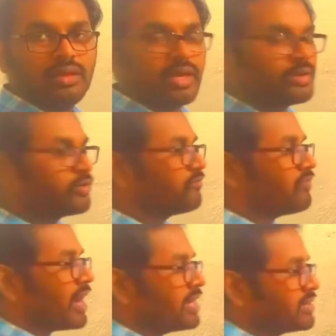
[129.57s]
And to
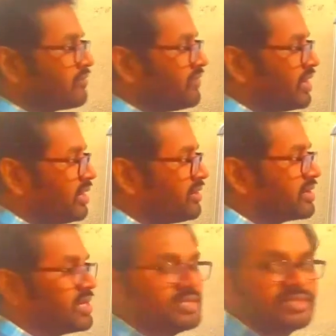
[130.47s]
find the field
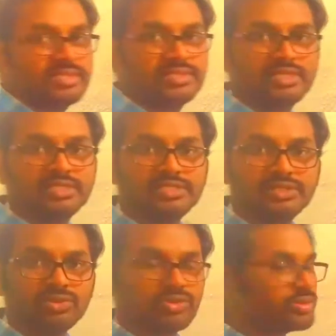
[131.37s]
intensity
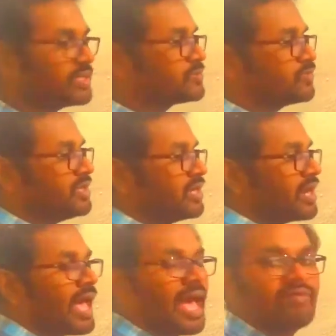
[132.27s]
due to the
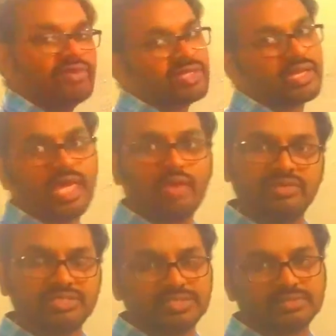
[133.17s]
sphere having the
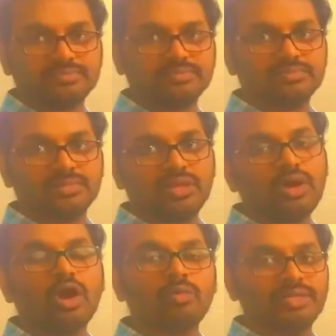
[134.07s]
cavity,
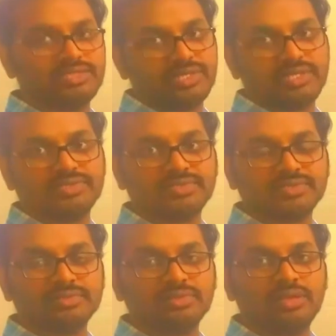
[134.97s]
how much it is,
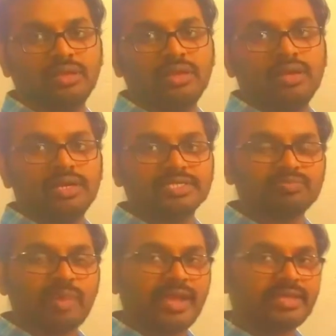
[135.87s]
its
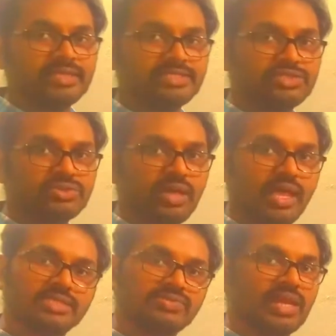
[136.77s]
magnitude
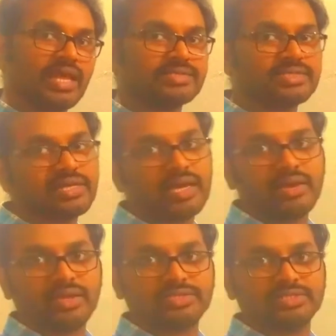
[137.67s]
as well as the
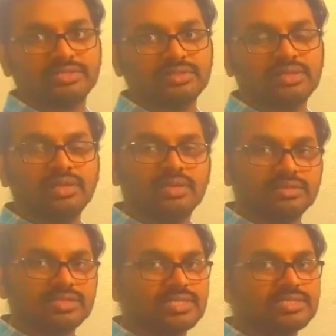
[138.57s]
direction.
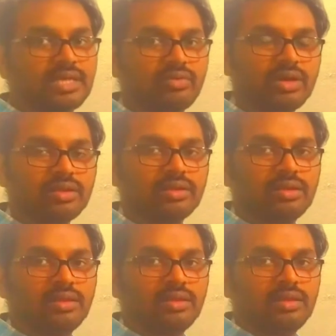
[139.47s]
This is our
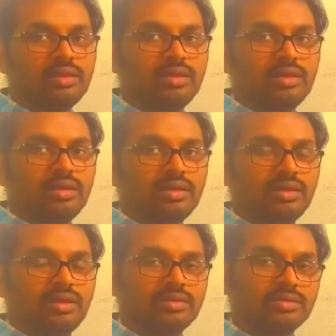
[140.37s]

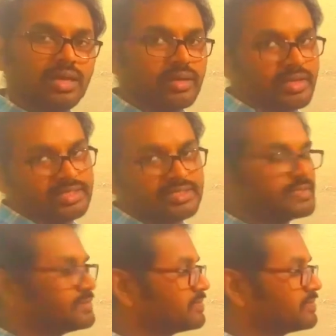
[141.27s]
target.